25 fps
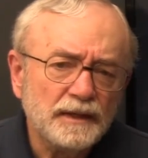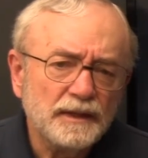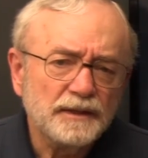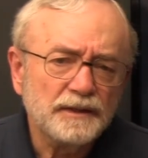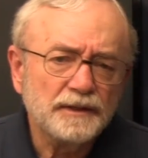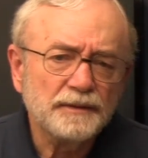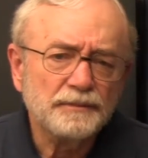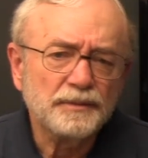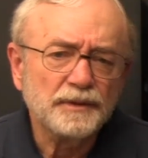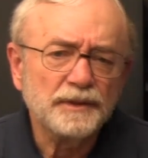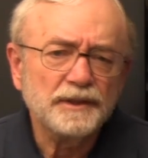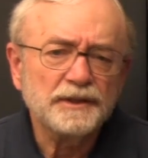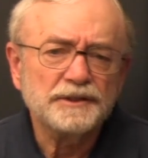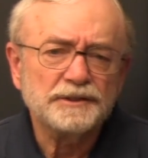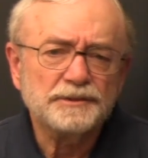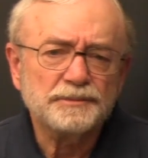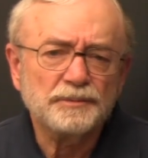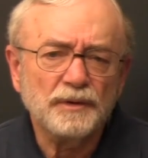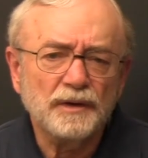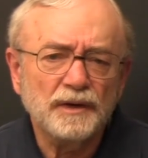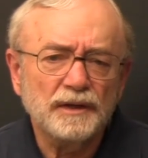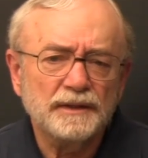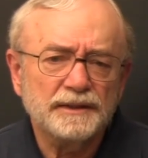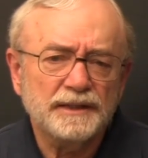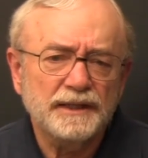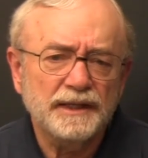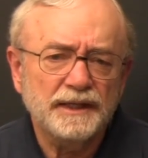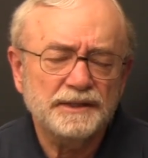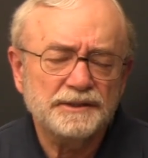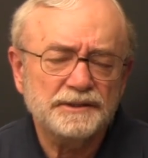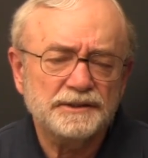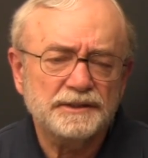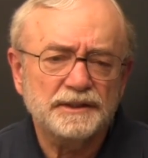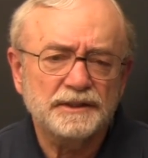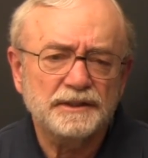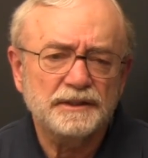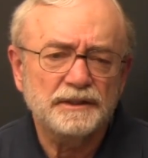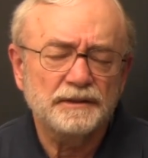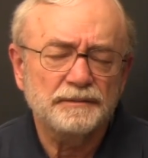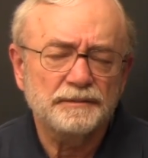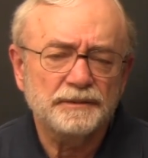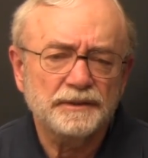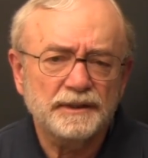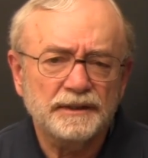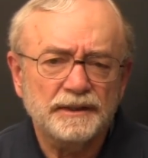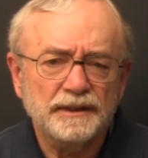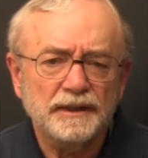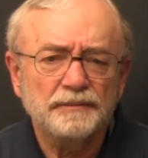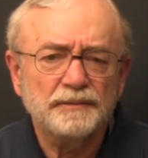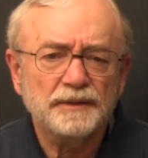The British Broadcasting
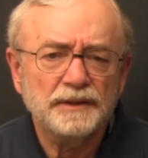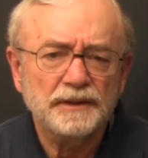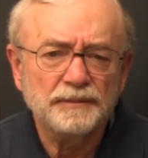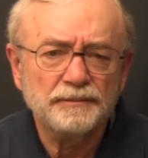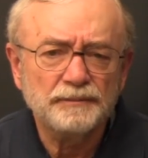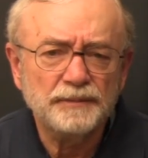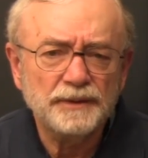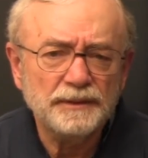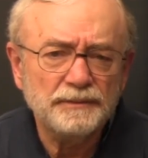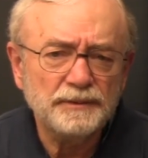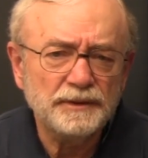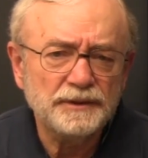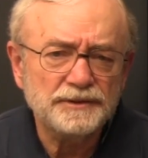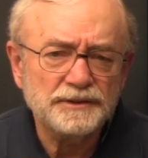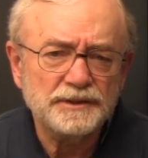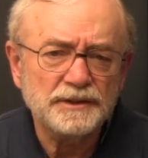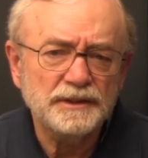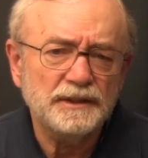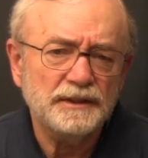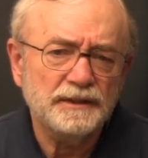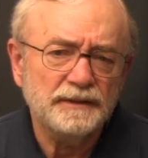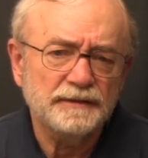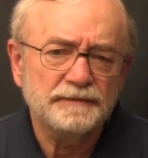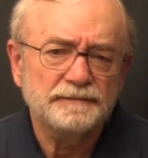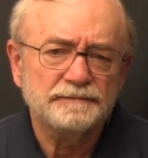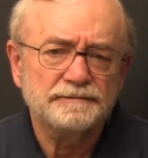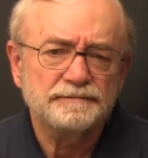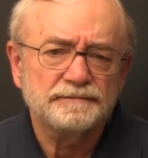Company, that'd be the BBC,